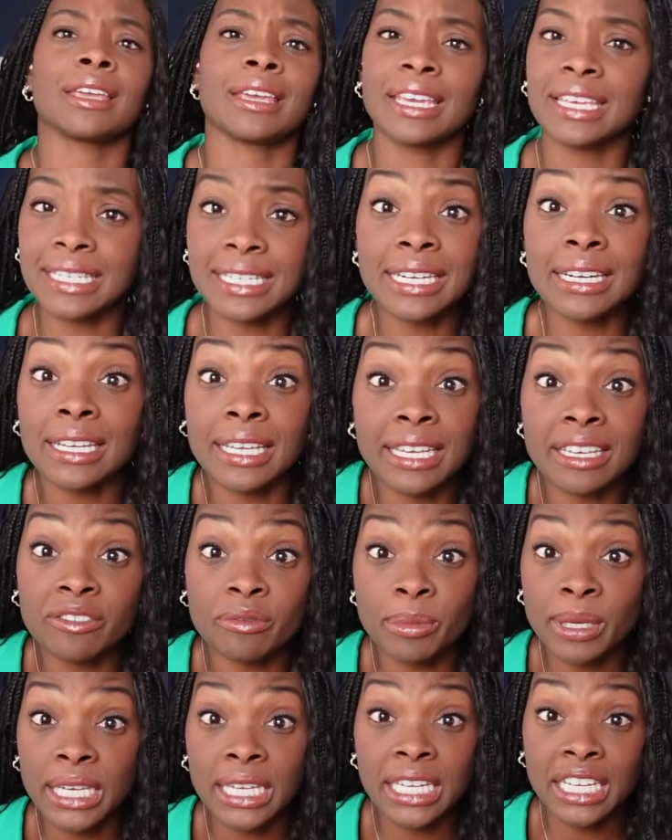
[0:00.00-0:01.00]
It didn't
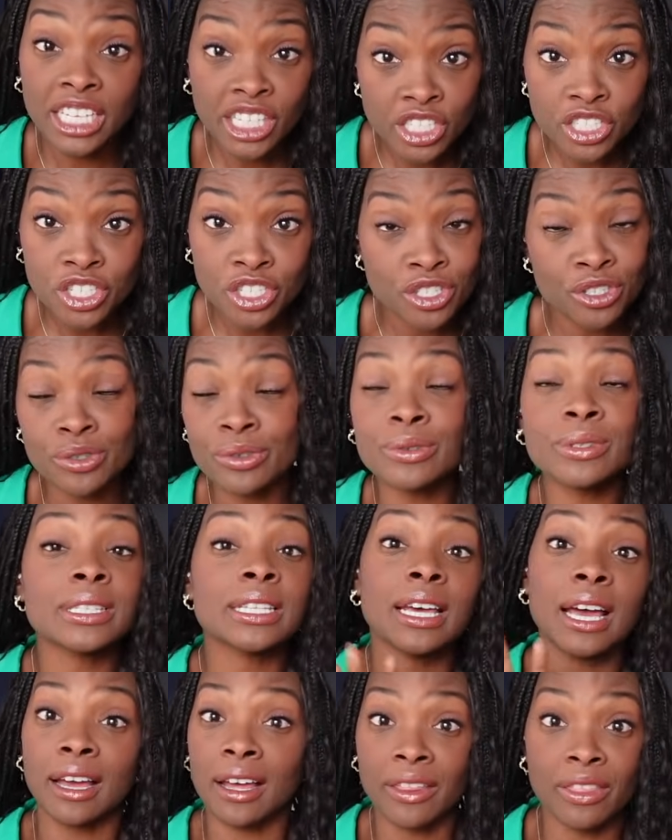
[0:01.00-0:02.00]
give me any issues.
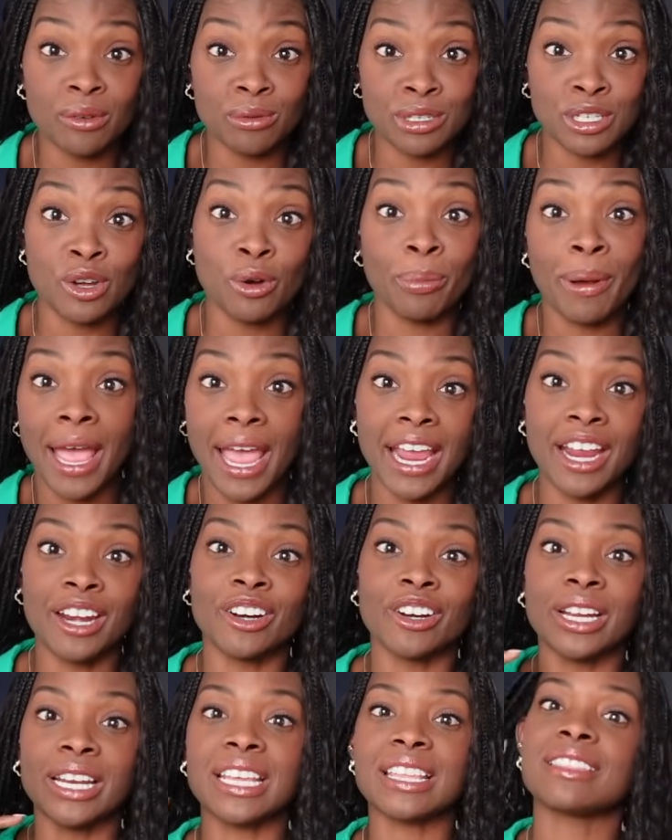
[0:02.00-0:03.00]
There was no pain
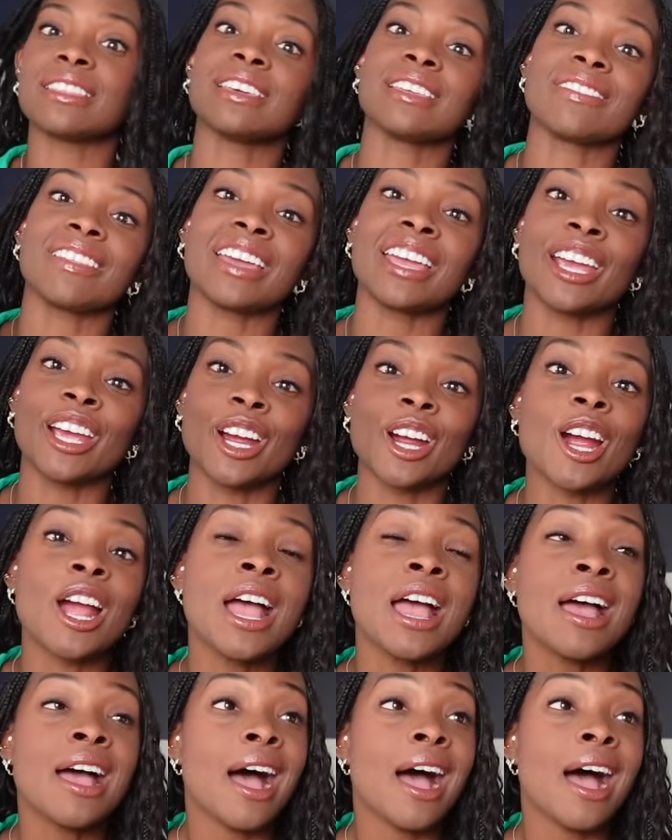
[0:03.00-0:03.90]
or anything there.